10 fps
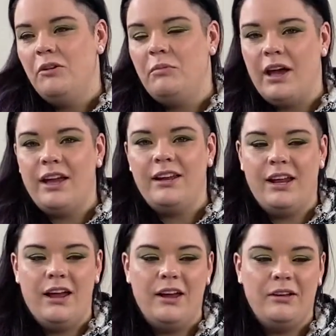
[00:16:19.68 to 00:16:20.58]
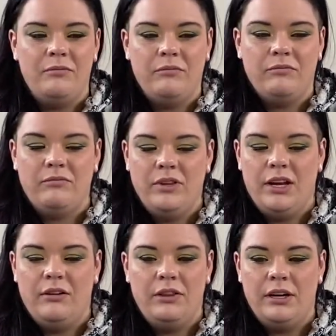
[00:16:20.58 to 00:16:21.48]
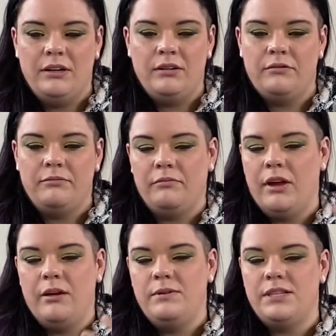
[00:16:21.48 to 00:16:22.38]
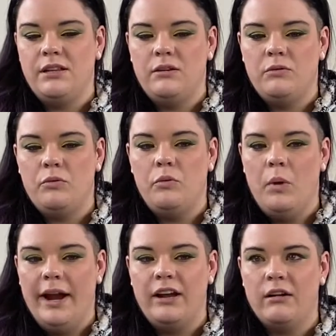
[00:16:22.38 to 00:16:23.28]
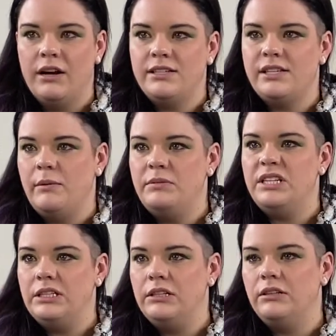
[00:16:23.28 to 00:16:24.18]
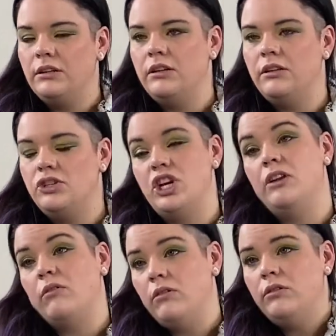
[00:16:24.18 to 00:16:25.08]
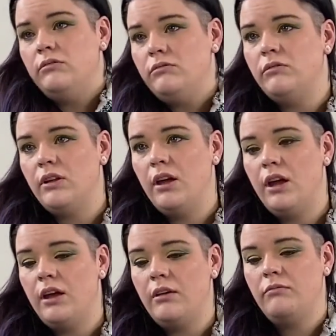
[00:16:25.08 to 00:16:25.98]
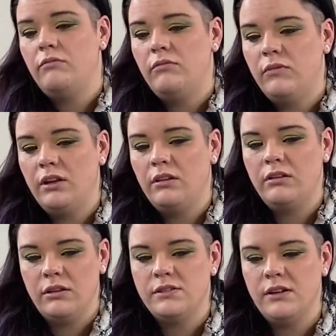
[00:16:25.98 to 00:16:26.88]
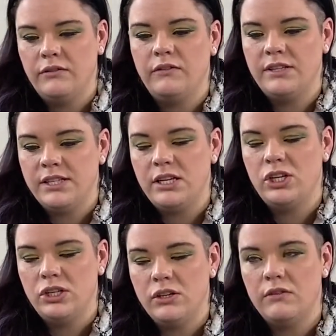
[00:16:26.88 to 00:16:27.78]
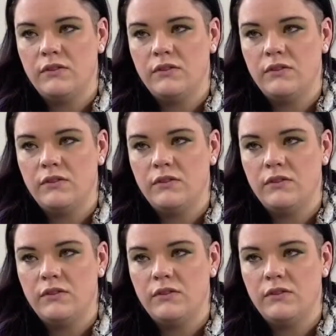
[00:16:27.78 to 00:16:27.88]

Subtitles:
But I would say they're wider accepted in general. The self-defense keychains are for